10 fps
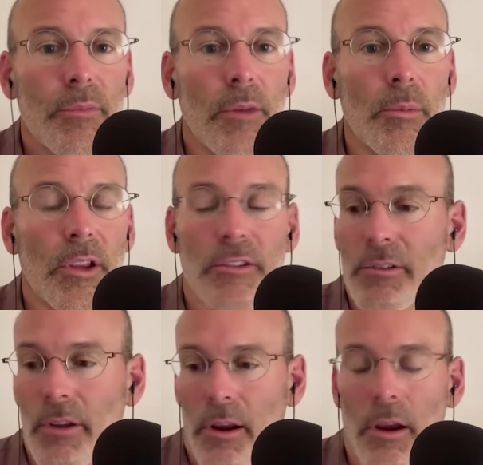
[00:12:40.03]
because
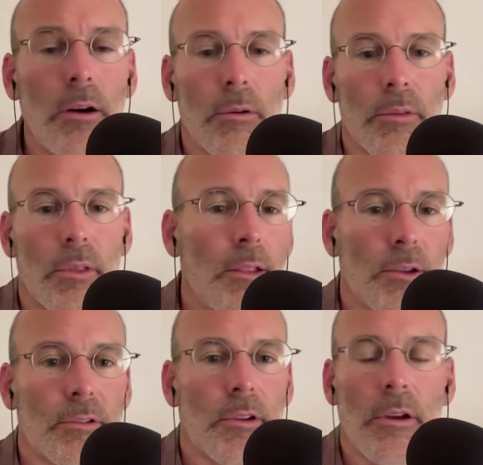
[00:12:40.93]
it's like, oh, that
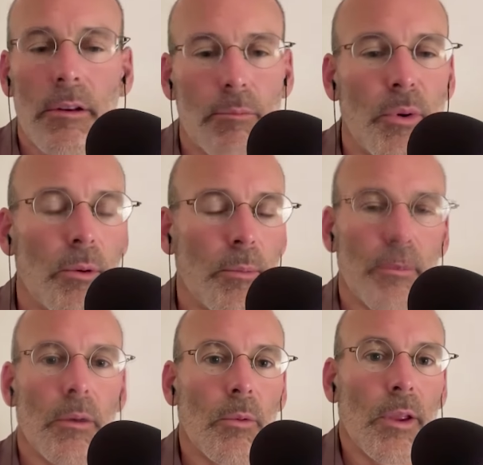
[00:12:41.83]
looks good.
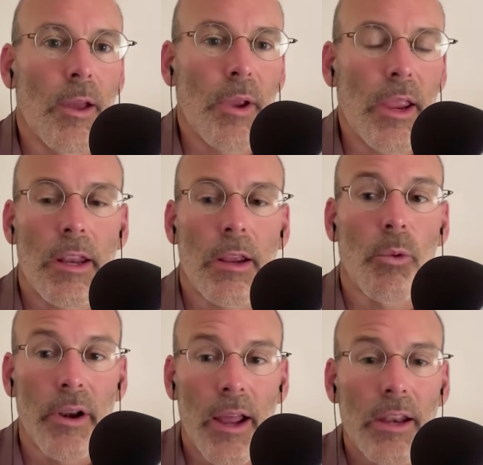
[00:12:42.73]
Boom. We and we eat it.
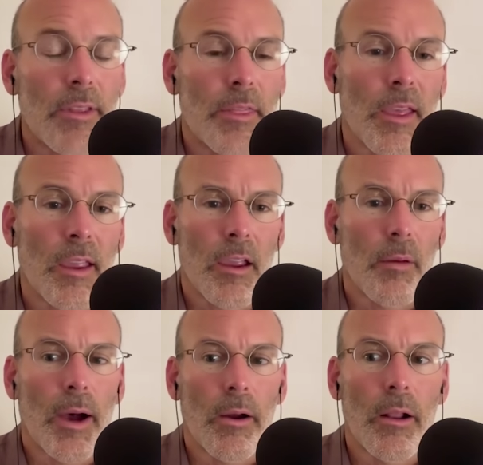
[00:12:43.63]
We're not even thinking
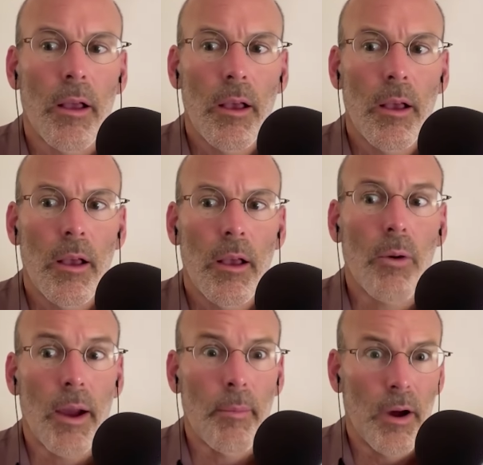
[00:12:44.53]
about, oh,
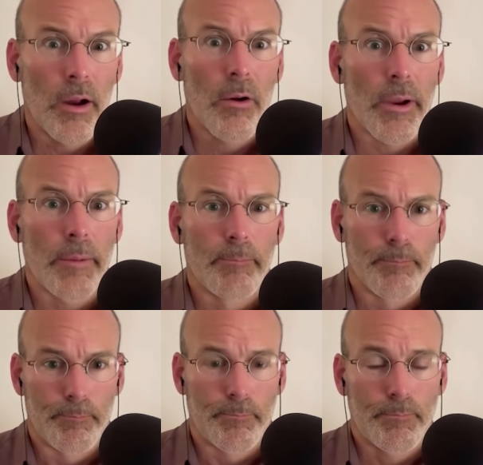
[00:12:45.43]
I'm hungry.
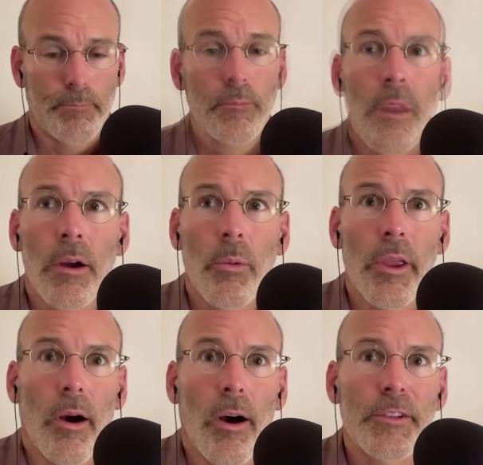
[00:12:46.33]
We
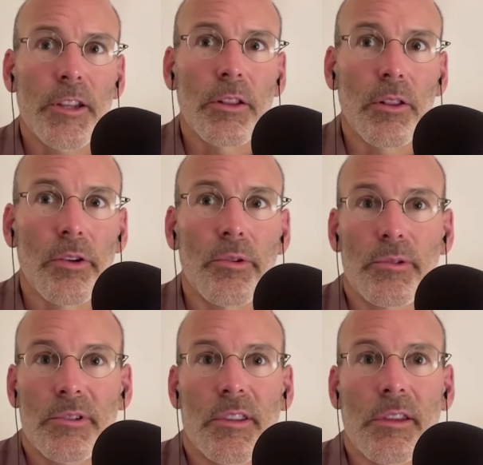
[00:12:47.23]
often
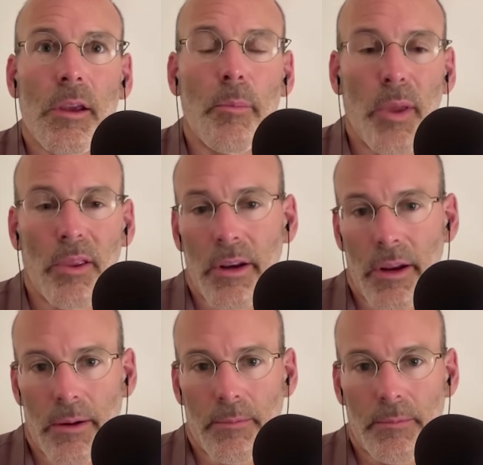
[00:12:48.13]
lose the ability